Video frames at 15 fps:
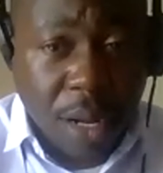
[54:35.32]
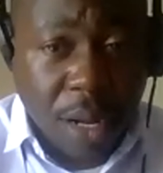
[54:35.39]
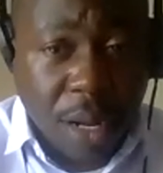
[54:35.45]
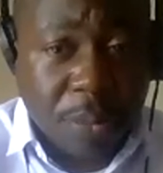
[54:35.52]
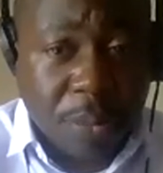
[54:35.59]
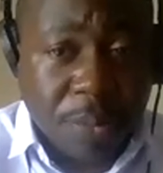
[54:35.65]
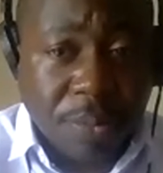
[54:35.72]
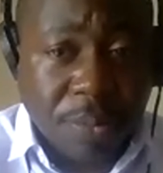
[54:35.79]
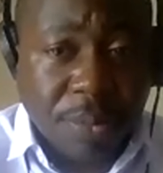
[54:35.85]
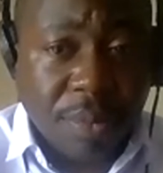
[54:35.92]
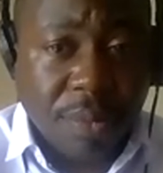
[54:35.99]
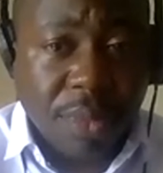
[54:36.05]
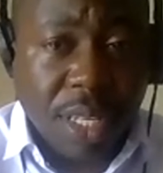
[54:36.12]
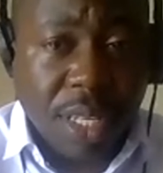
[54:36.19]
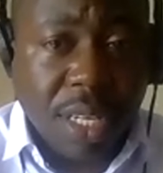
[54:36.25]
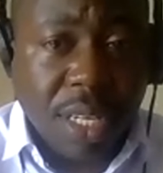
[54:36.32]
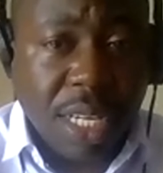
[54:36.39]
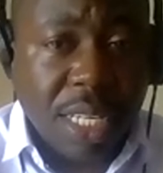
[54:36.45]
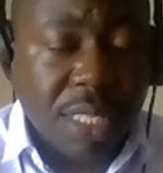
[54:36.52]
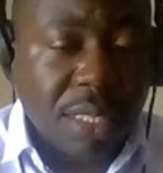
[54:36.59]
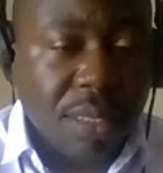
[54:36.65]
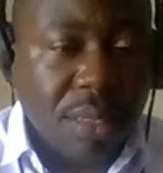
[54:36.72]
Um,
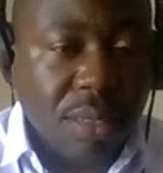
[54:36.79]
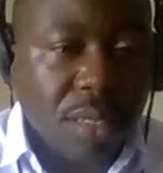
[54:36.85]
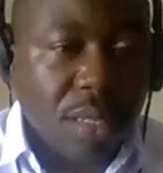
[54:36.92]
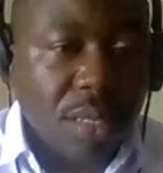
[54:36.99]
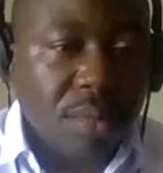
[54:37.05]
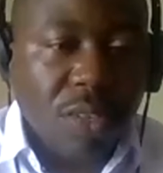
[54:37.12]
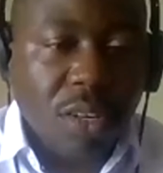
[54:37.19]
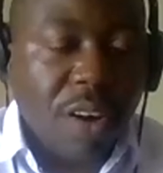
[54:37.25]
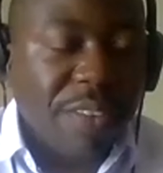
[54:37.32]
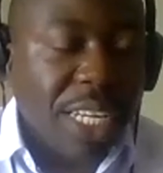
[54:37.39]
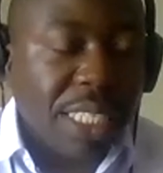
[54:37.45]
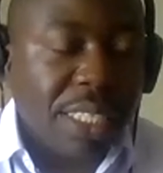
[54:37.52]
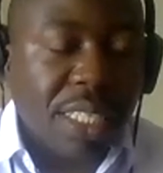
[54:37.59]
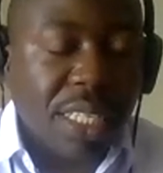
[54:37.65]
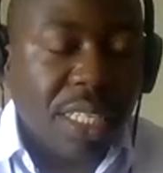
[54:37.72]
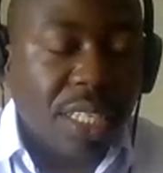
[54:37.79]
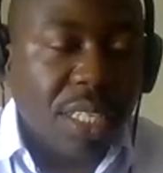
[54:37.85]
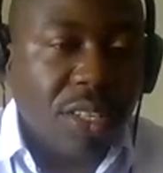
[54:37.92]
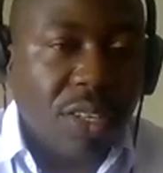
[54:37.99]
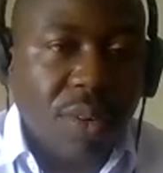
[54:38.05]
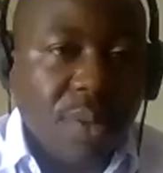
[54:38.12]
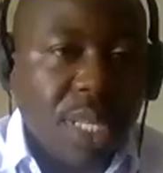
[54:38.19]
in obviously,
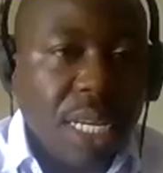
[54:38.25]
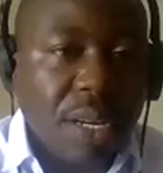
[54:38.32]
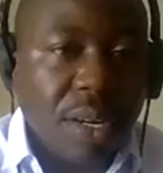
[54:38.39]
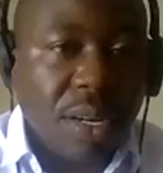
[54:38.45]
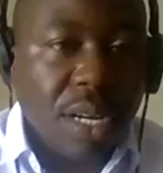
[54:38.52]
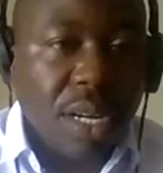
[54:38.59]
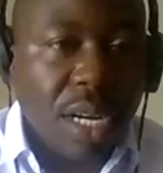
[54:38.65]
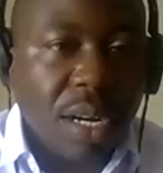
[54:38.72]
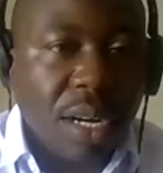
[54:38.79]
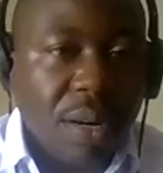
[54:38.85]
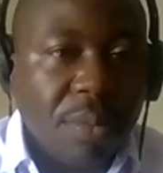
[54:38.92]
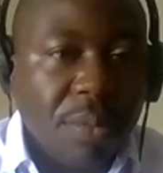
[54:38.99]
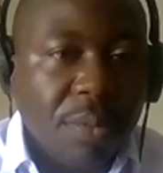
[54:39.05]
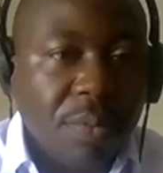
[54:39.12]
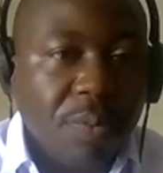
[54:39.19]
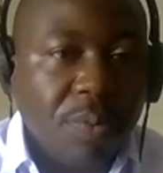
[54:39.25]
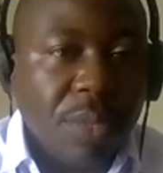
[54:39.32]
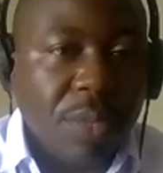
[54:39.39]
you know, their um,